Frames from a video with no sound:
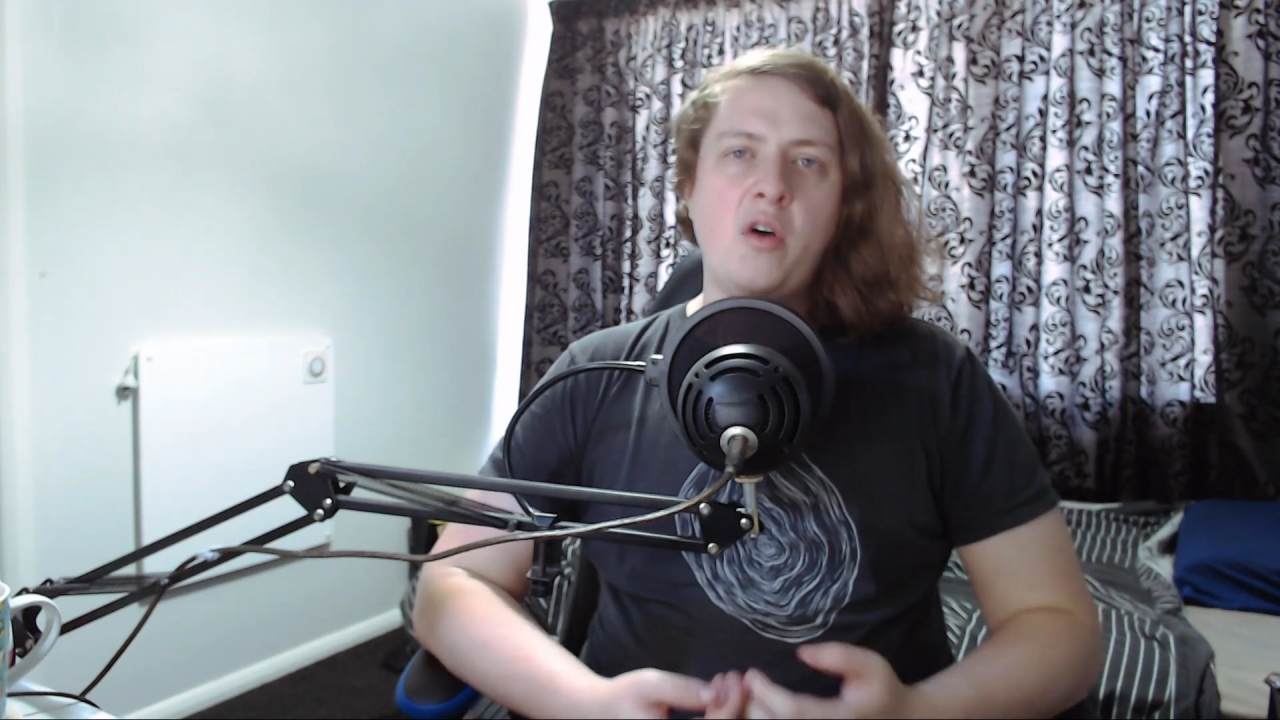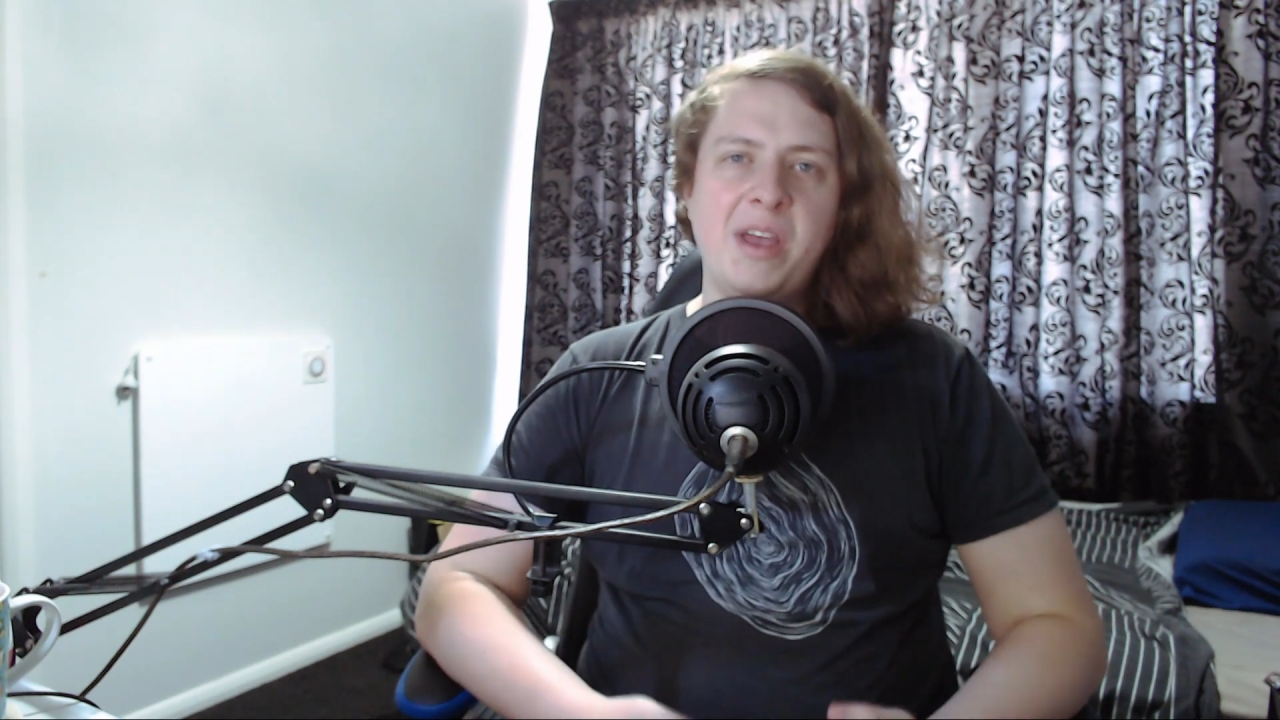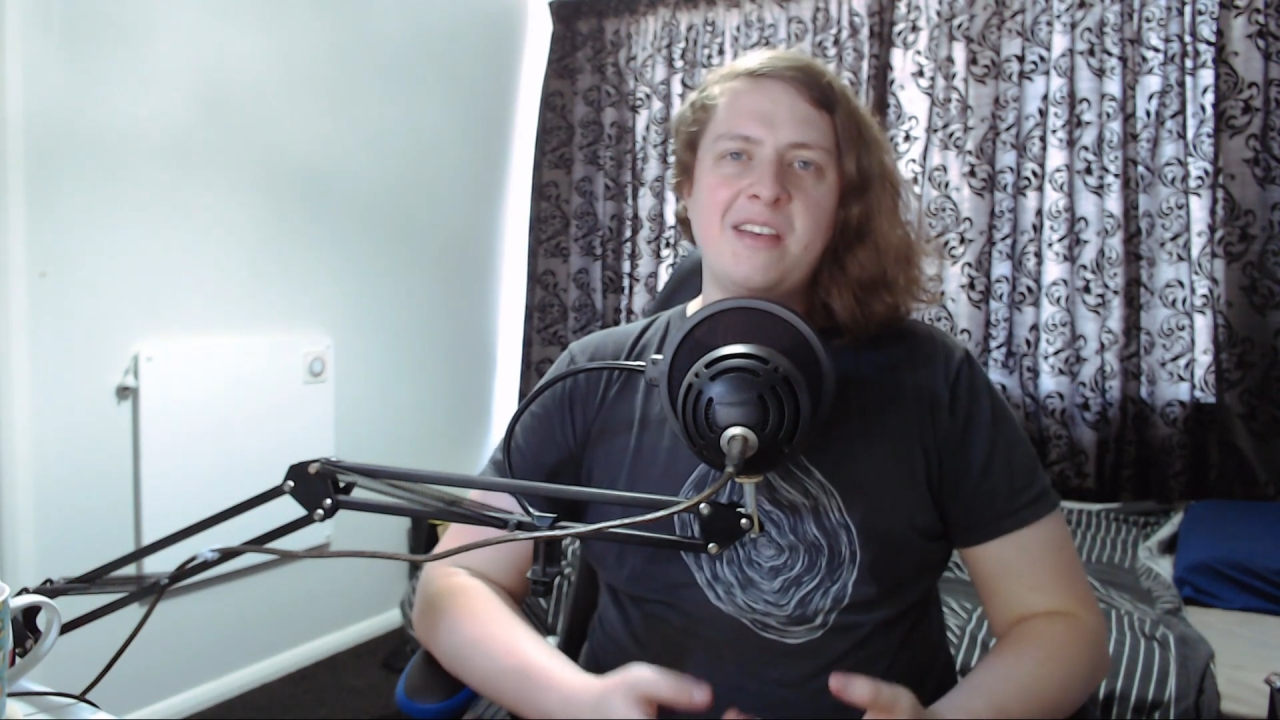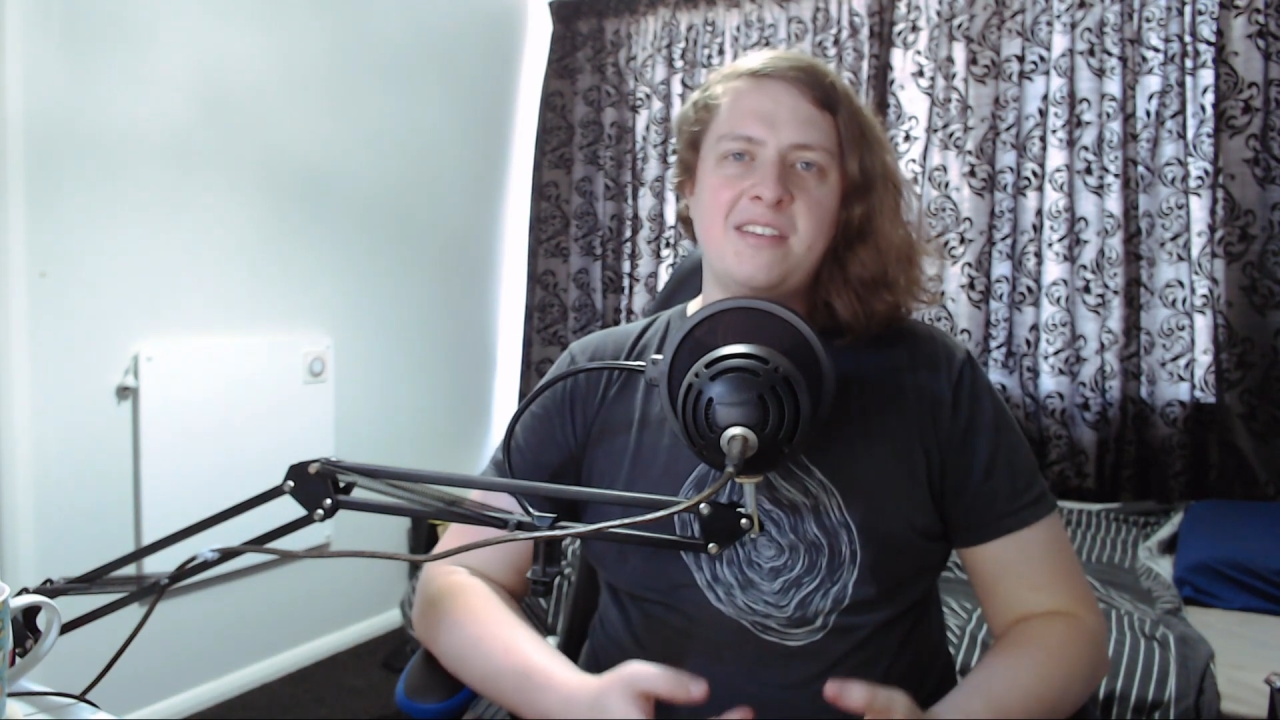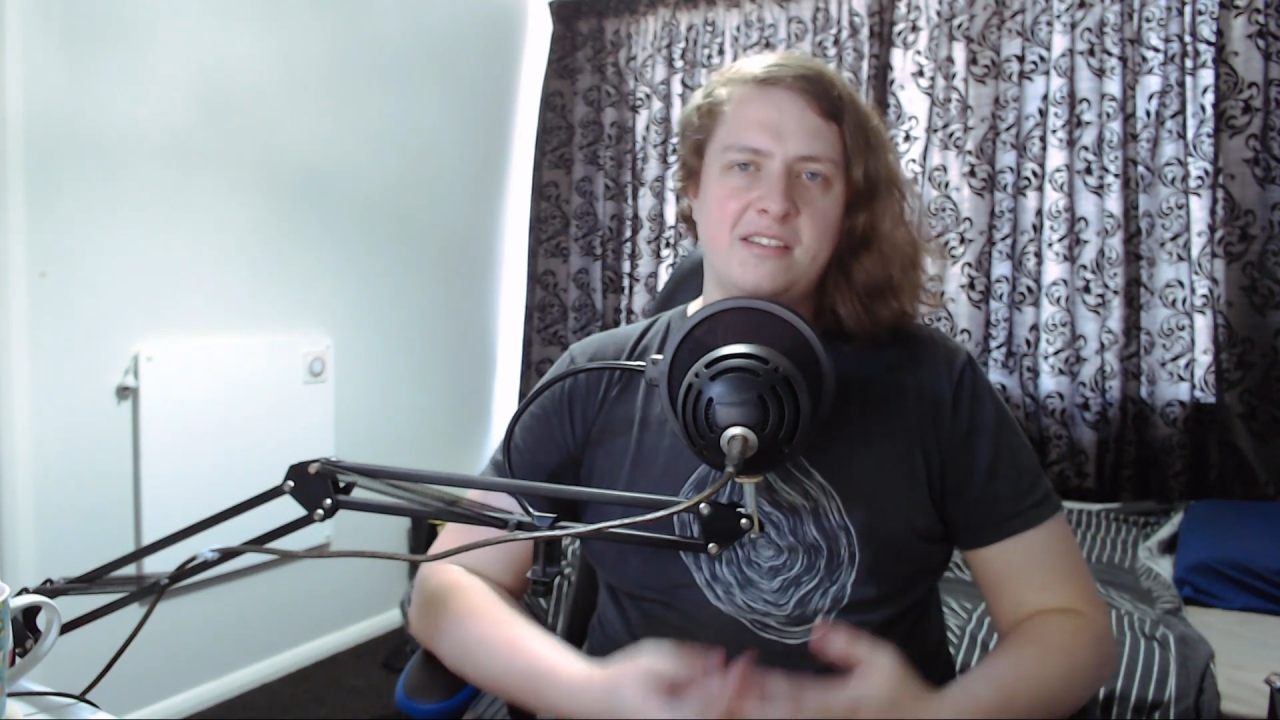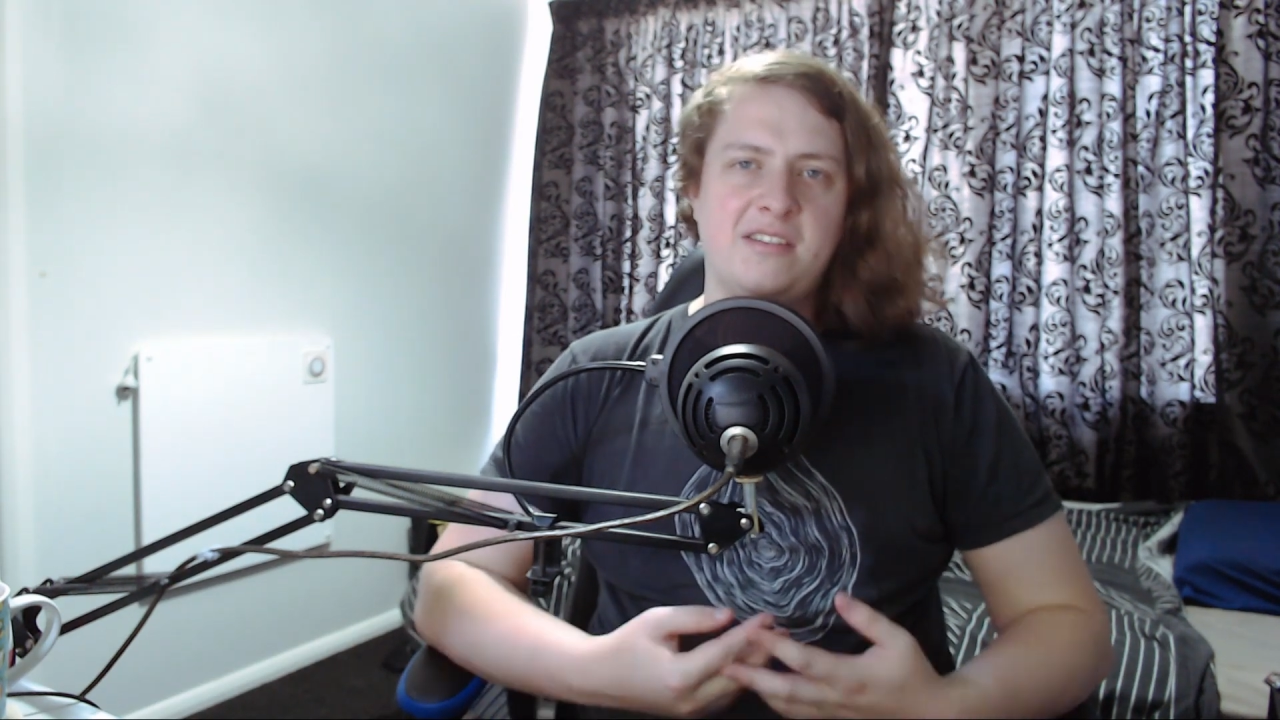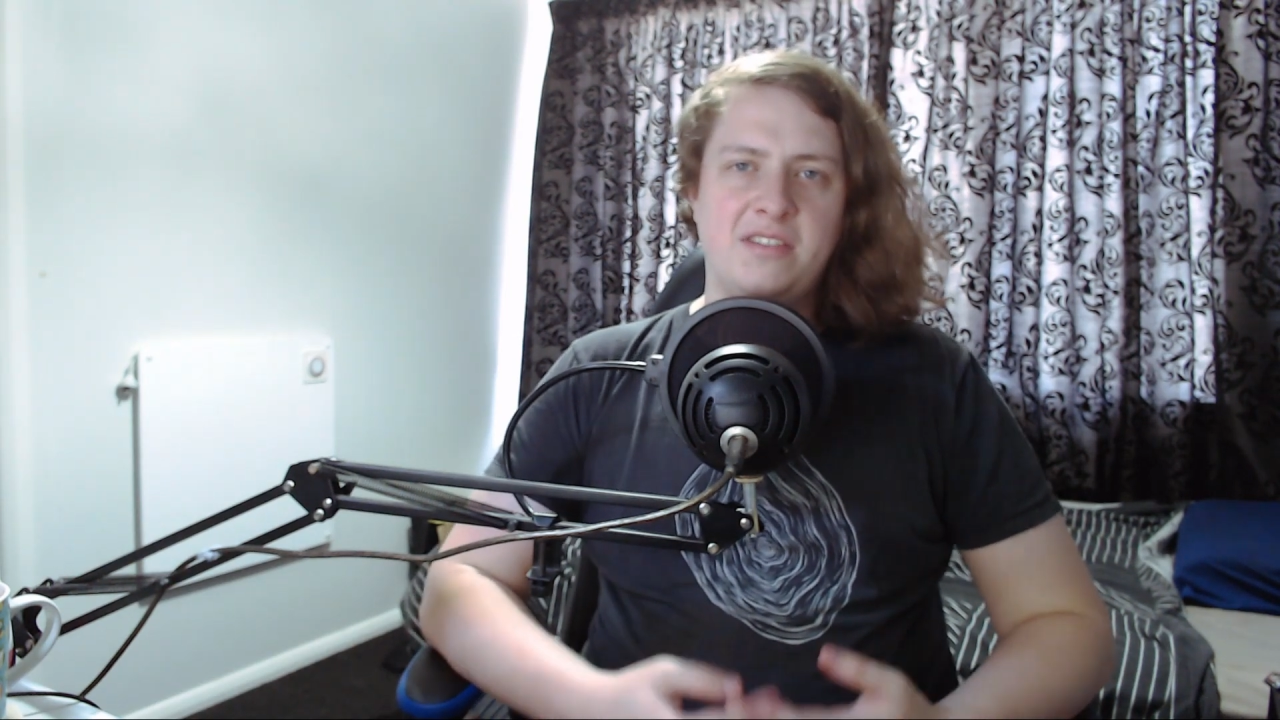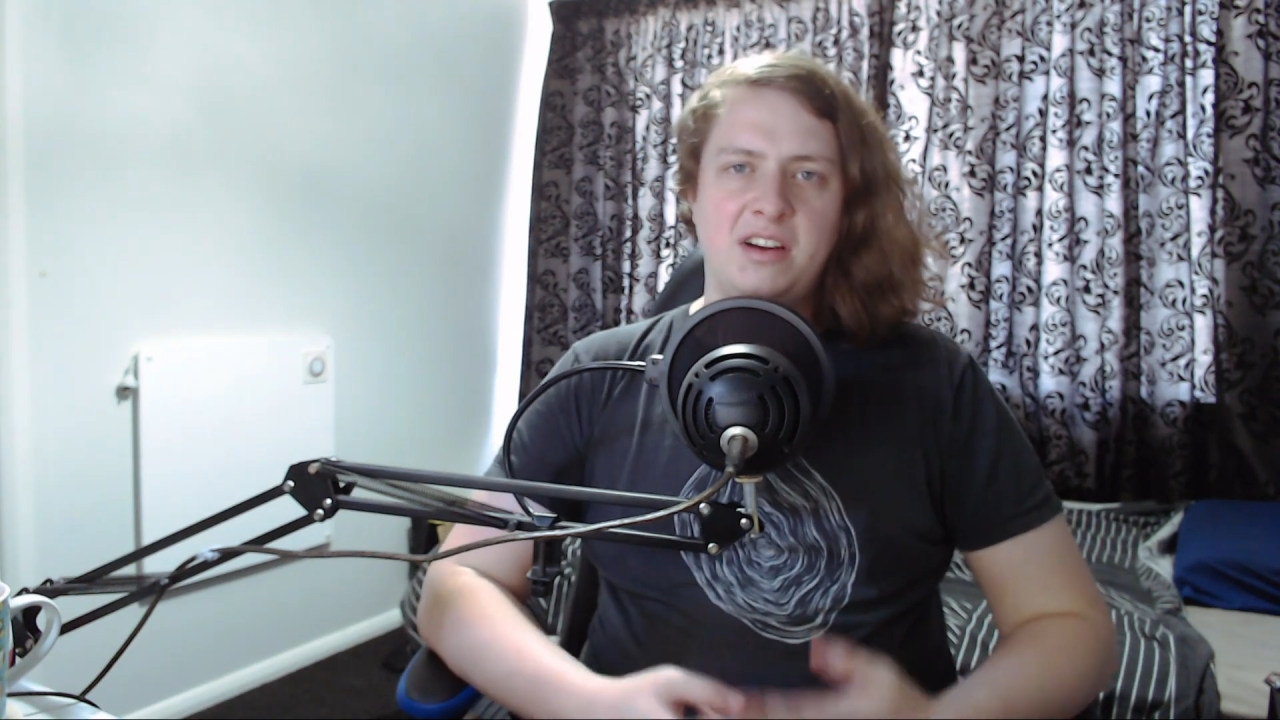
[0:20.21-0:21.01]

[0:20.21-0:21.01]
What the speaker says: OBS has a